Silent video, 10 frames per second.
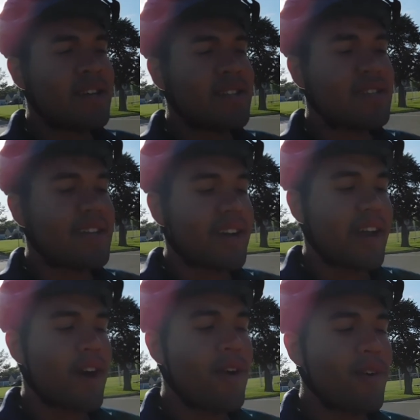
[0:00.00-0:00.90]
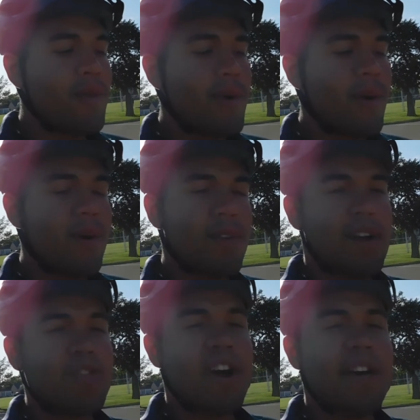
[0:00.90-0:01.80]
stuck at home or they're
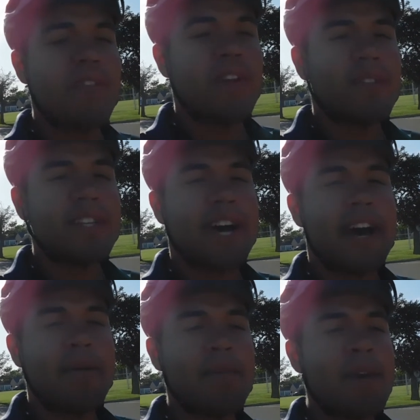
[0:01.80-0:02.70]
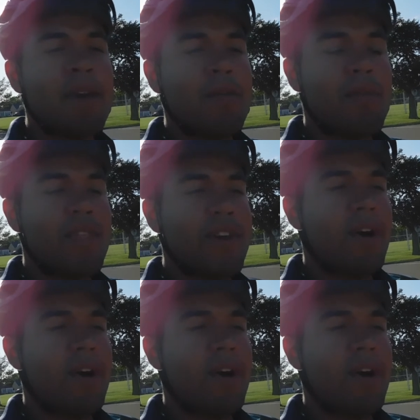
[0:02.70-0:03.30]
out traveling all the time, but they